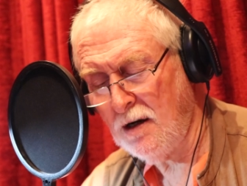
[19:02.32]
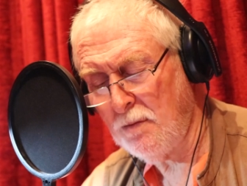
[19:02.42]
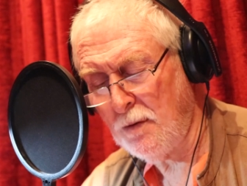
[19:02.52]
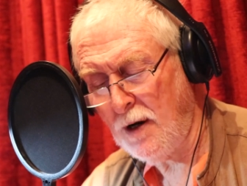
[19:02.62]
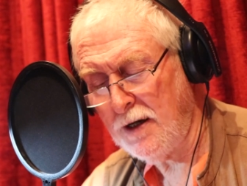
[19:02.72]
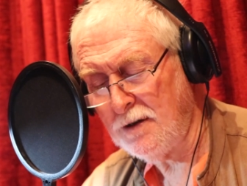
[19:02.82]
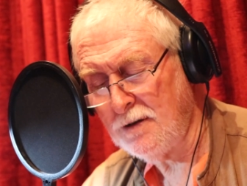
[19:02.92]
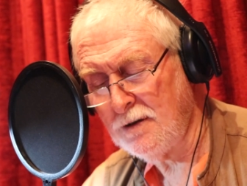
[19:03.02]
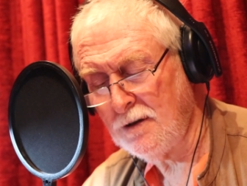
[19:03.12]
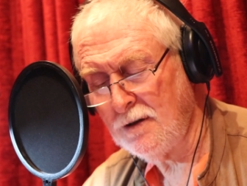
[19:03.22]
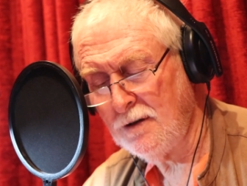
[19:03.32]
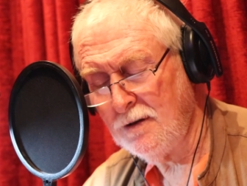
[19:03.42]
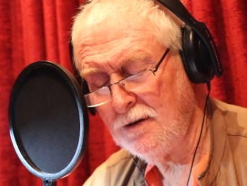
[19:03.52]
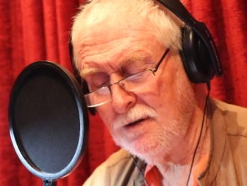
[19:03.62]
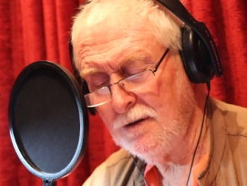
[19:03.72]
upright
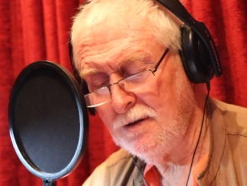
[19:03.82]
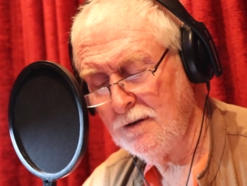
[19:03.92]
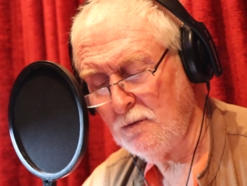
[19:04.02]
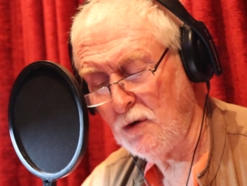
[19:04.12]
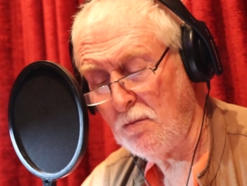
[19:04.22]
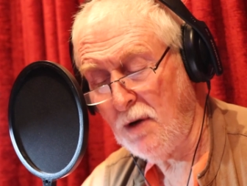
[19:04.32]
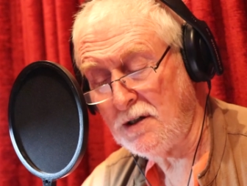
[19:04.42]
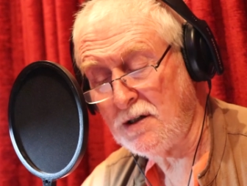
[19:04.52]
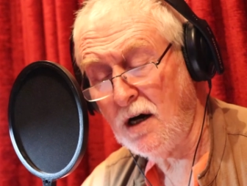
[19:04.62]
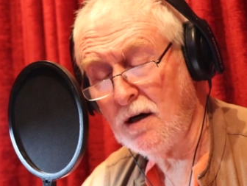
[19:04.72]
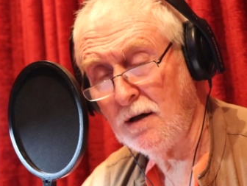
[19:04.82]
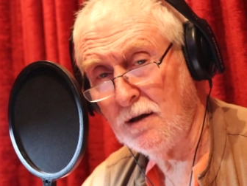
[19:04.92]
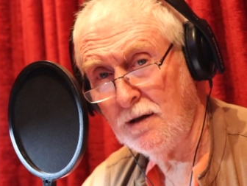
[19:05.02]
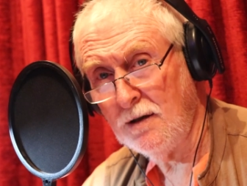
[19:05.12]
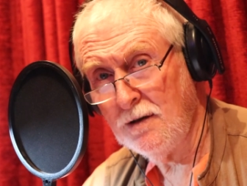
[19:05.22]
with my tongue
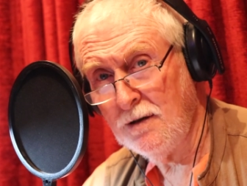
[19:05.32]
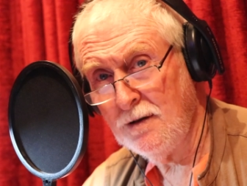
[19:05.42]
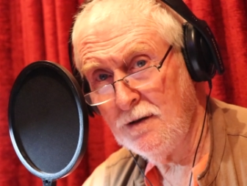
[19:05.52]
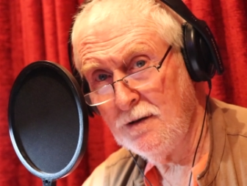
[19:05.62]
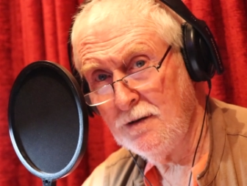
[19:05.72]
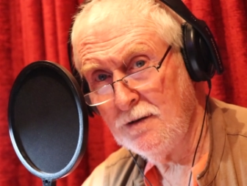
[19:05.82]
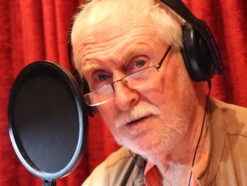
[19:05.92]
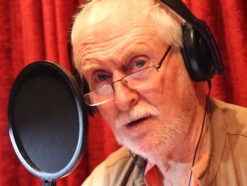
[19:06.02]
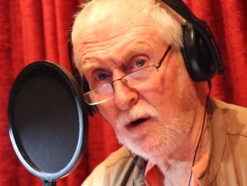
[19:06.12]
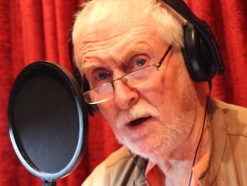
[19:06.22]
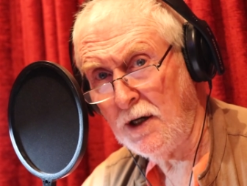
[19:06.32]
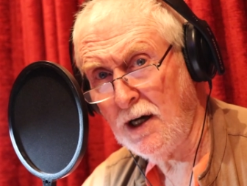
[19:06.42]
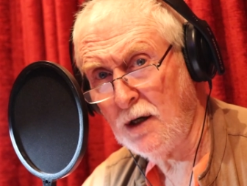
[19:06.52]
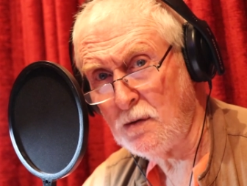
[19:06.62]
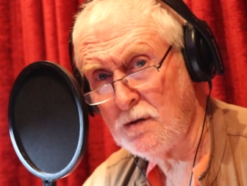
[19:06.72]
lolling
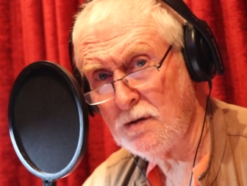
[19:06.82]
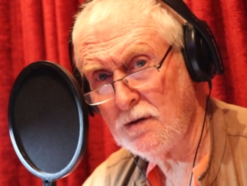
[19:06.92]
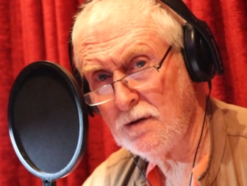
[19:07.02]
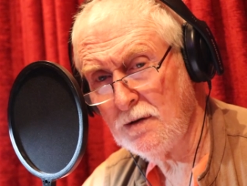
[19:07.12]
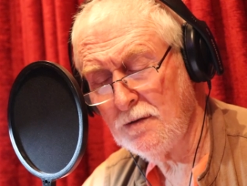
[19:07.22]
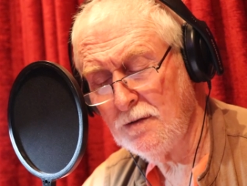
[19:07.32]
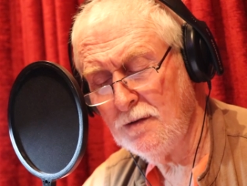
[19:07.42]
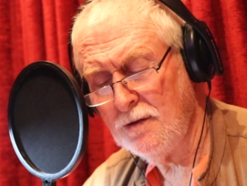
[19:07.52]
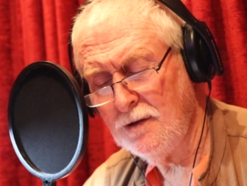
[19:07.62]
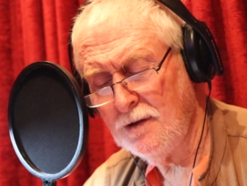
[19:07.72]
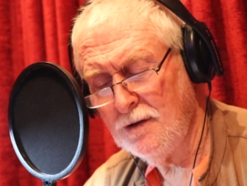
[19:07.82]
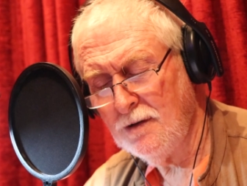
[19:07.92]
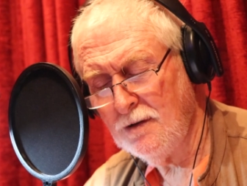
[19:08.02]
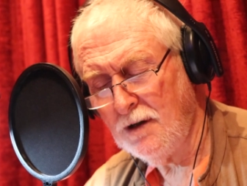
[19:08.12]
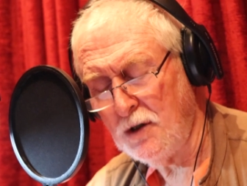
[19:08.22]
out.
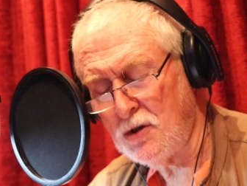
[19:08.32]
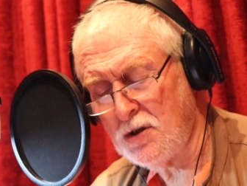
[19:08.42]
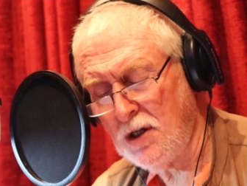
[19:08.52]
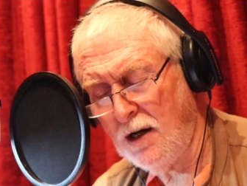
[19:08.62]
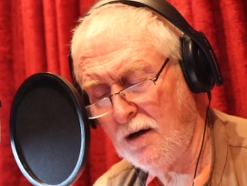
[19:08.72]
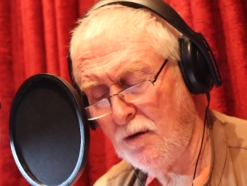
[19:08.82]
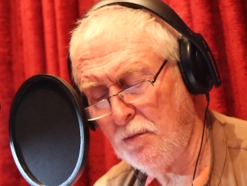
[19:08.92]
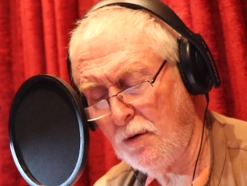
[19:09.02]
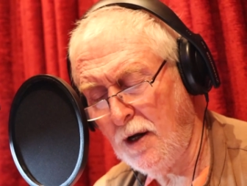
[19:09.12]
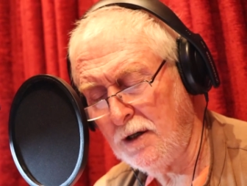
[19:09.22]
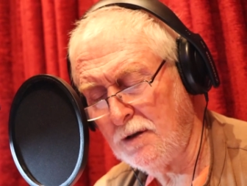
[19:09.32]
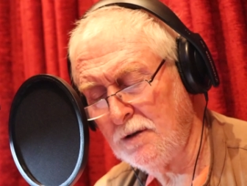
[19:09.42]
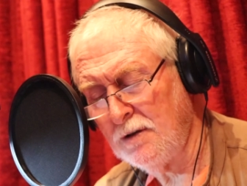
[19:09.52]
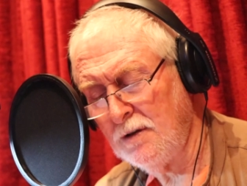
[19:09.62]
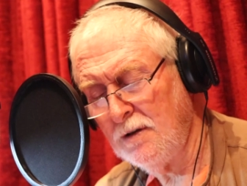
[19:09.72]
I stand upright
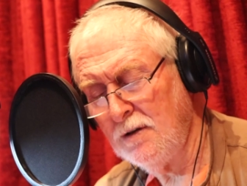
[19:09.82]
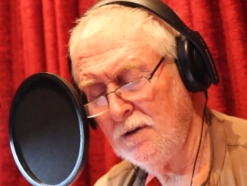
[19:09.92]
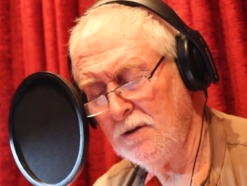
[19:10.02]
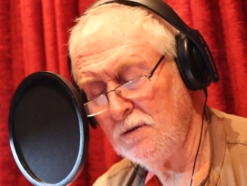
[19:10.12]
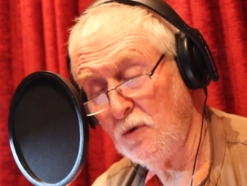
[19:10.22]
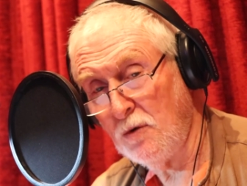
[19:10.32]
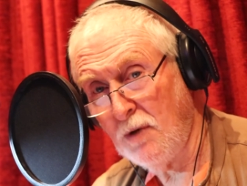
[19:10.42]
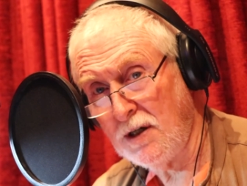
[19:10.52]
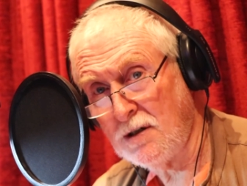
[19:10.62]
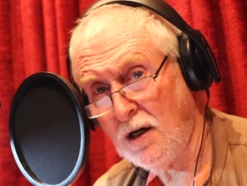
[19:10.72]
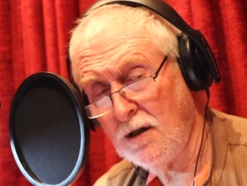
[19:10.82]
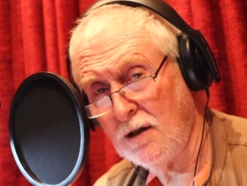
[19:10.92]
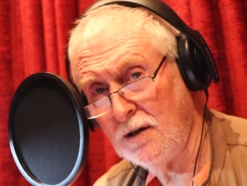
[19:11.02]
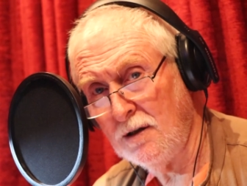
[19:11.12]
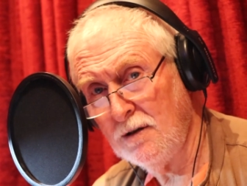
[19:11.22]
with my tongue
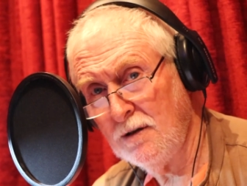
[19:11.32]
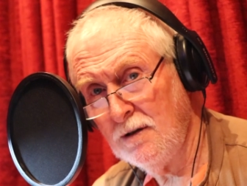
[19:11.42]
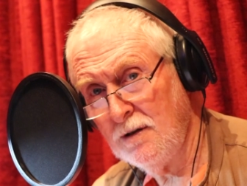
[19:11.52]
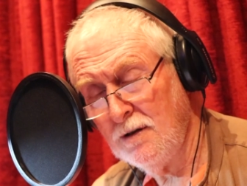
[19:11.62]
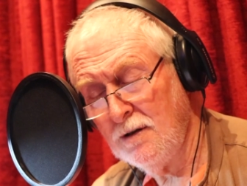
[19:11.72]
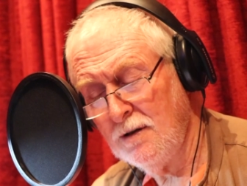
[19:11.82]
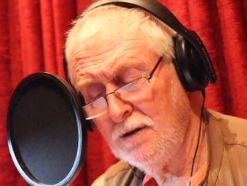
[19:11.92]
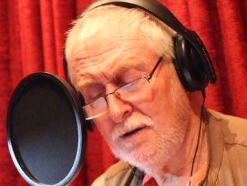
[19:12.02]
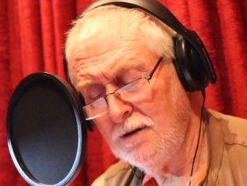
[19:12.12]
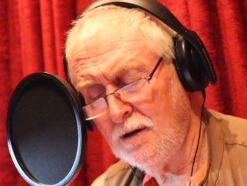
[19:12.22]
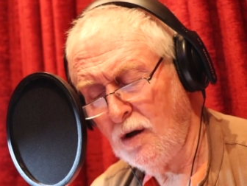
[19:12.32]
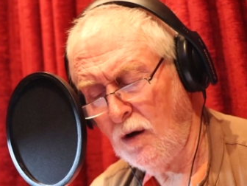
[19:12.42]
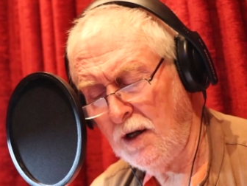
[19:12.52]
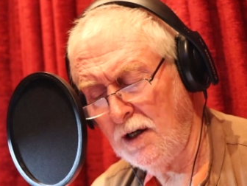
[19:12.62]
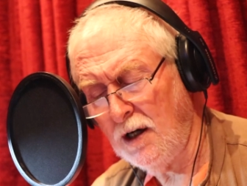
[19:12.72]

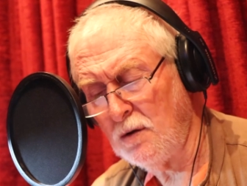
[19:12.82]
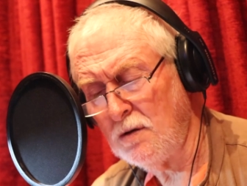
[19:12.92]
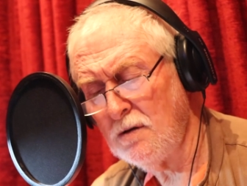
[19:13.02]
lolling out.